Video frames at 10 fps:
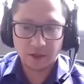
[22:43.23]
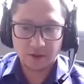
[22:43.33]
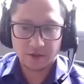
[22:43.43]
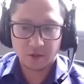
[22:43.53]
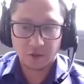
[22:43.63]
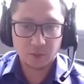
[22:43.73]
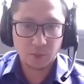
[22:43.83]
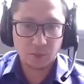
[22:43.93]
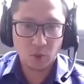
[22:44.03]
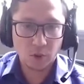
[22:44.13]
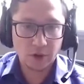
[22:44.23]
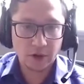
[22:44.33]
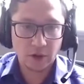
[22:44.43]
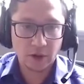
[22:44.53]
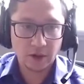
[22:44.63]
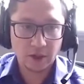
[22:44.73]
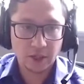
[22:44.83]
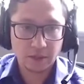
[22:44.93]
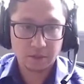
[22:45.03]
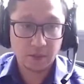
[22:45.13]
first born
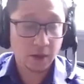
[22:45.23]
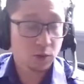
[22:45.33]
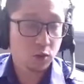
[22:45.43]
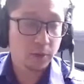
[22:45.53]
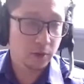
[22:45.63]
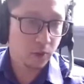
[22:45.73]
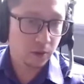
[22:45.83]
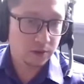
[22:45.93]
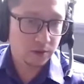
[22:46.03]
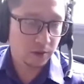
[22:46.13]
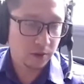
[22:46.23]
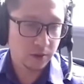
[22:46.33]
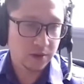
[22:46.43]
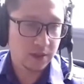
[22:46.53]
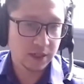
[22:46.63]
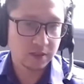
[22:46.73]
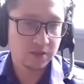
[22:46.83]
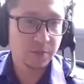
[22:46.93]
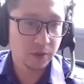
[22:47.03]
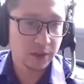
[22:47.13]
on outdoor billboards or the sides
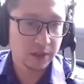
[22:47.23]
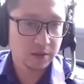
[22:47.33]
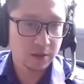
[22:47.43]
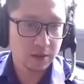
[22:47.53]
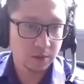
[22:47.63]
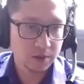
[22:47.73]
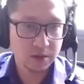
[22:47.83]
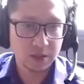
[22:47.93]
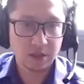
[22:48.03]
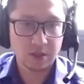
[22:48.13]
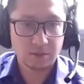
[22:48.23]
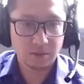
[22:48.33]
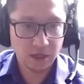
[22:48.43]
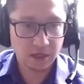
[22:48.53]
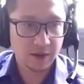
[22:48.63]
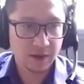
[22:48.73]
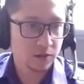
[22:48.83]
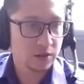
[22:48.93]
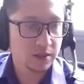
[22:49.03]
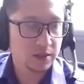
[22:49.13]
of buildings that you would see kind of
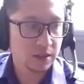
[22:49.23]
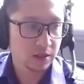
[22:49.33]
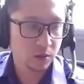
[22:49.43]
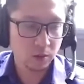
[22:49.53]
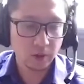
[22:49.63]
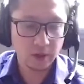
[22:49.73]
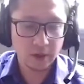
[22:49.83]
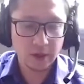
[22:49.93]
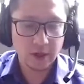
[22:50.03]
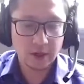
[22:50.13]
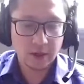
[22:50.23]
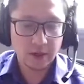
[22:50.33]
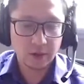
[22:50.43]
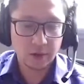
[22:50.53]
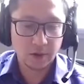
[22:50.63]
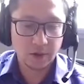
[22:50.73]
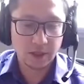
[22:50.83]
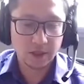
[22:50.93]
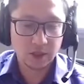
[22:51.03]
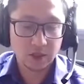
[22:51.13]
advertising or
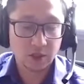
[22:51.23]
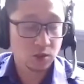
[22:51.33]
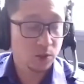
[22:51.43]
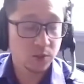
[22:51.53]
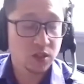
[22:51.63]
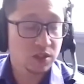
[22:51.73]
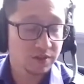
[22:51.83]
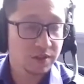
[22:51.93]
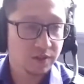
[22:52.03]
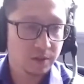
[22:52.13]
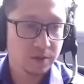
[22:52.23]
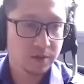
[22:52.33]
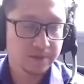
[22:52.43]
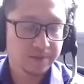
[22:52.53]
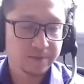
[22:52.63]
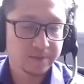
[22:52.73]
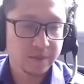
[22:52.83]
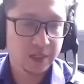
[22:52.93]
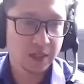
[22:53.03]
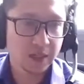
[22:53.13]
just descriptions of different
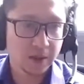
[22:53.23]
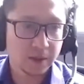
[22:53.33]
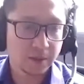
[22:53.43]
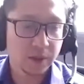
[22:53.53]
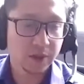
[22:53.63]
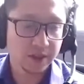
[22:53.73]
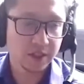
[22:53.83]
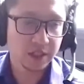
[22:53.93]
buildings and